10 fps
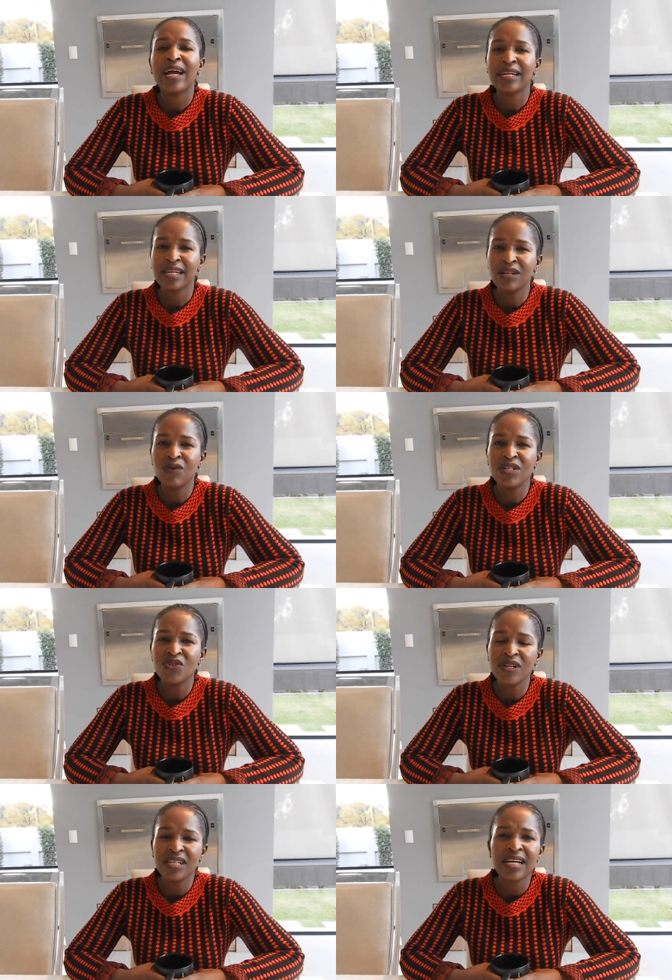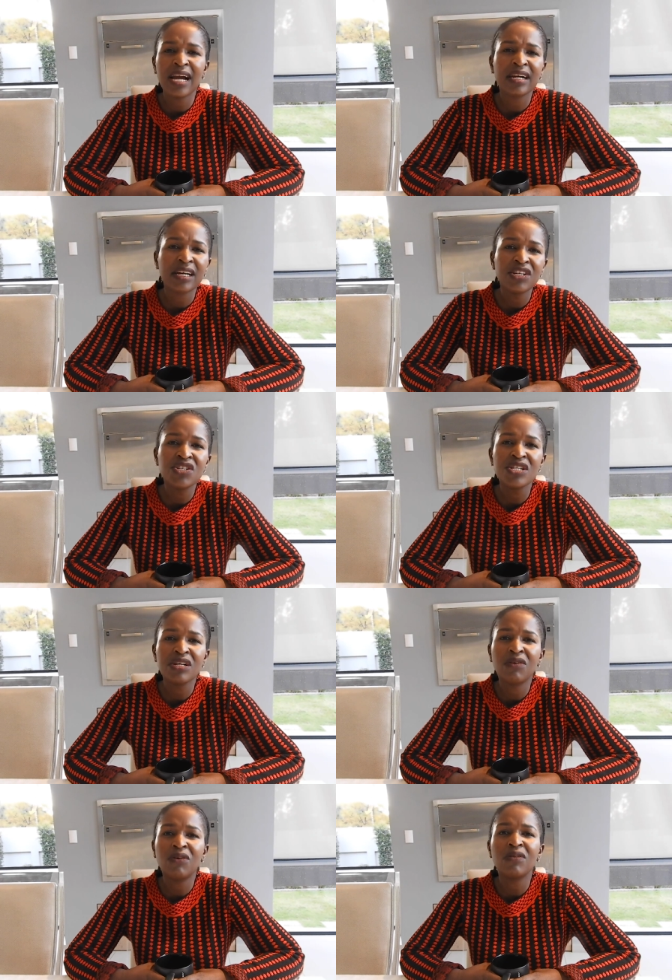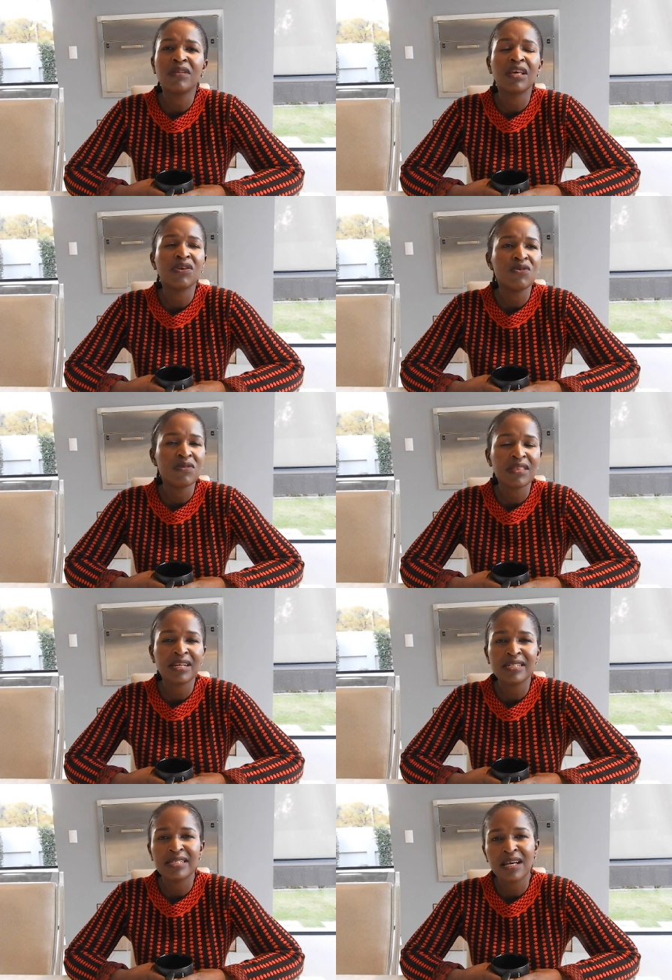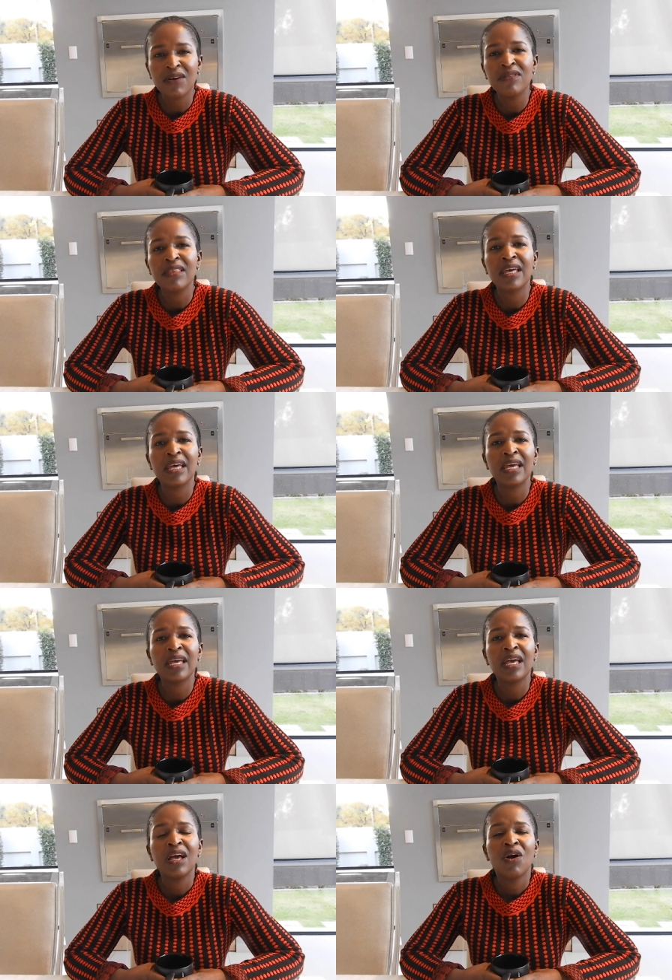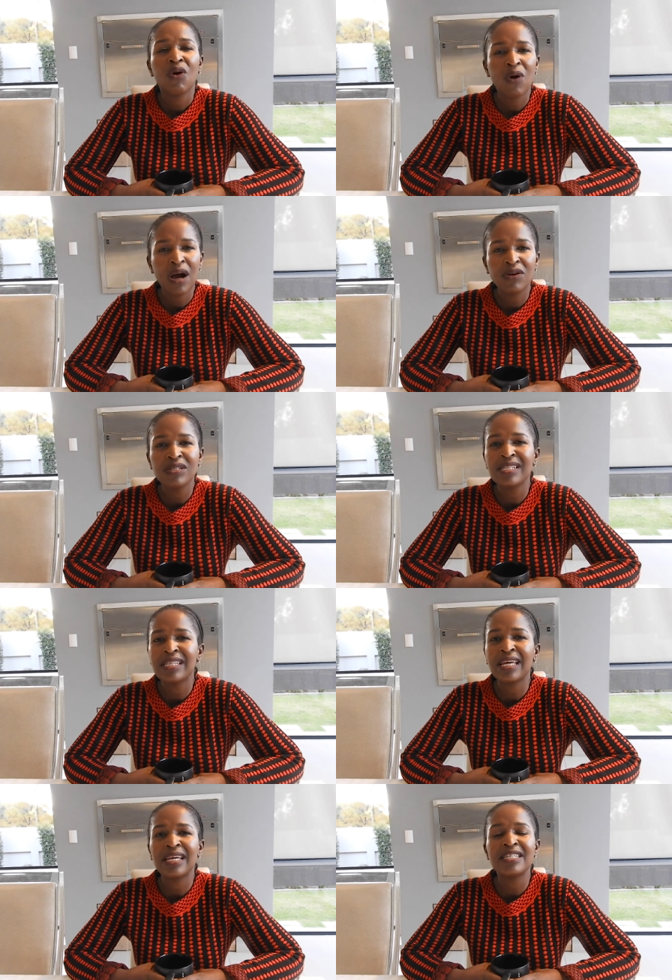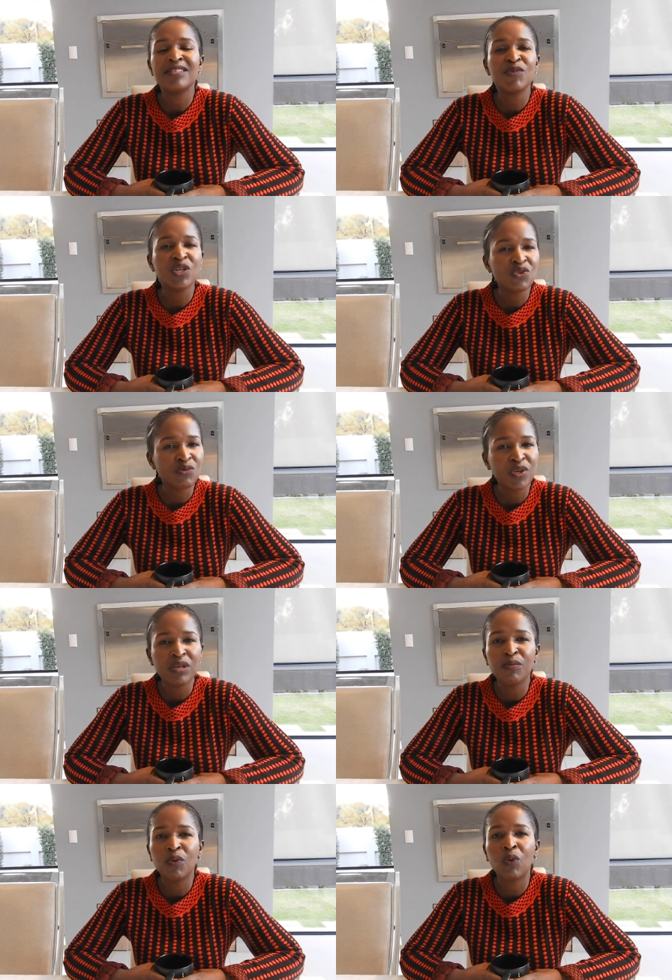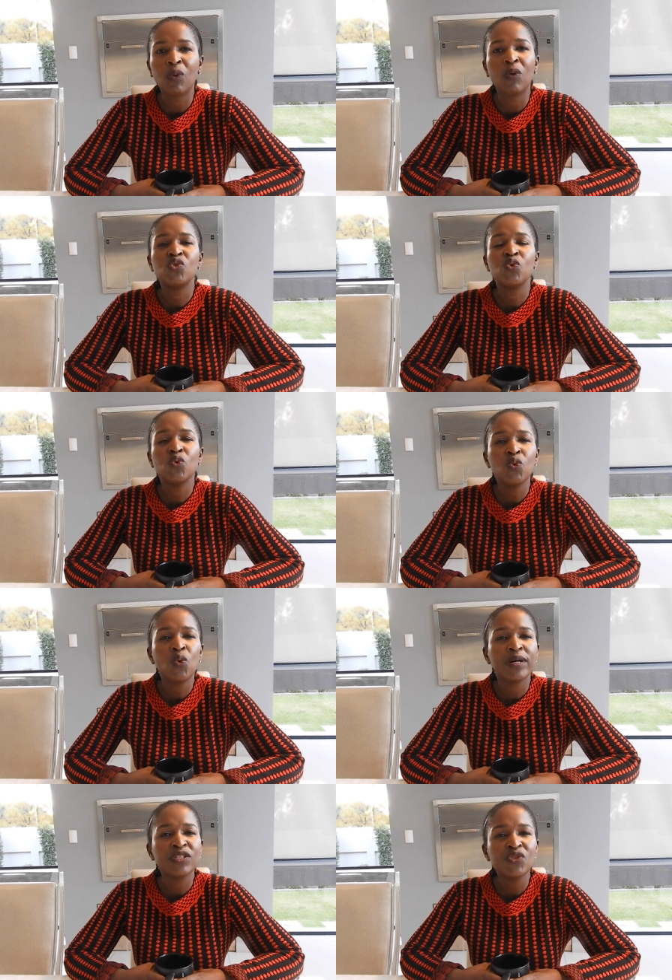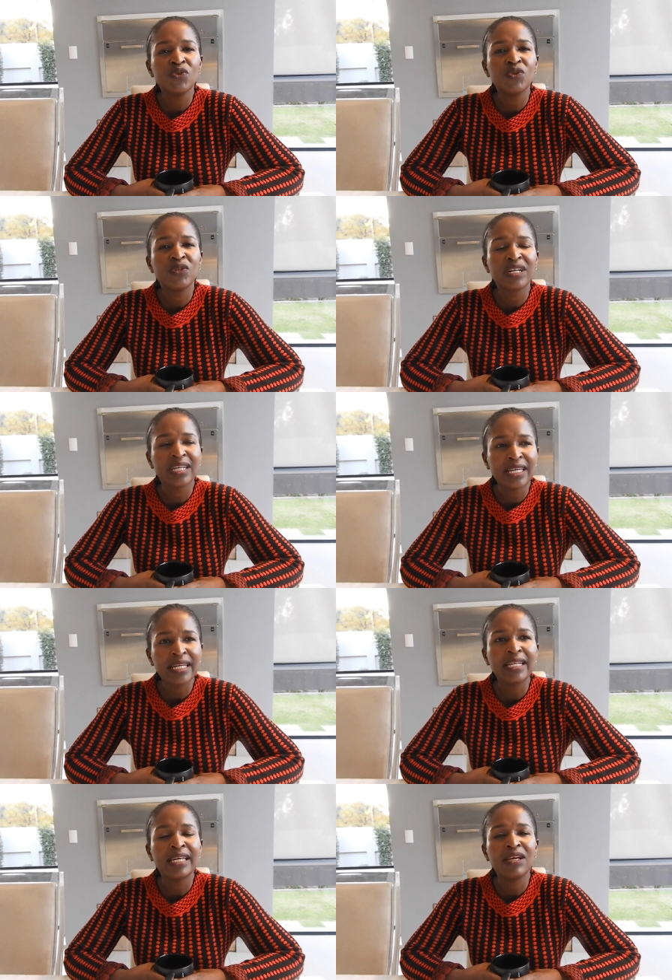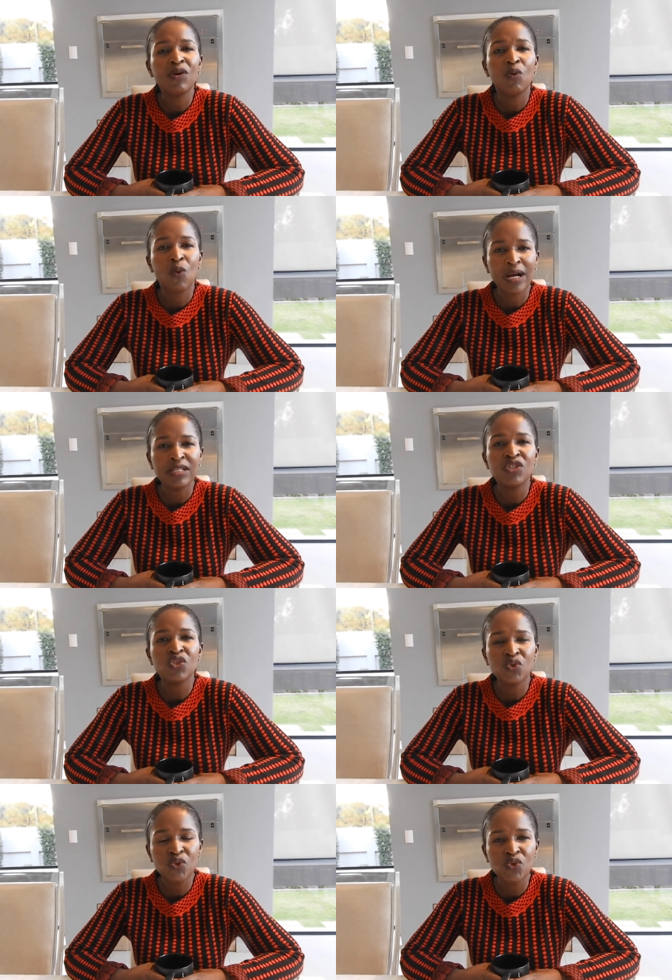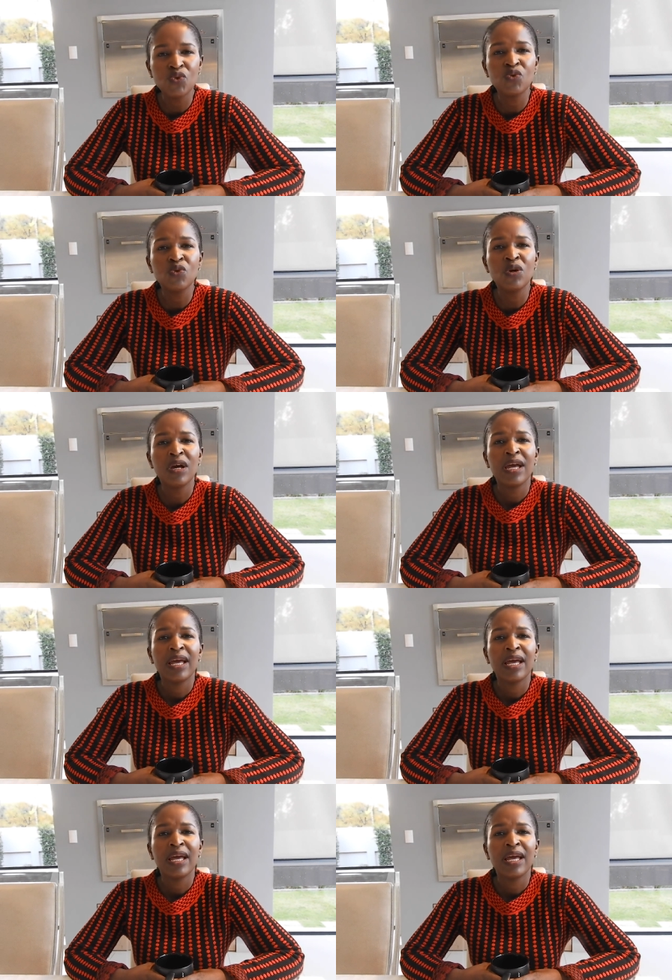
I really want to encourage all the youth that is out there. Go out there, speak to people, do what you really want to do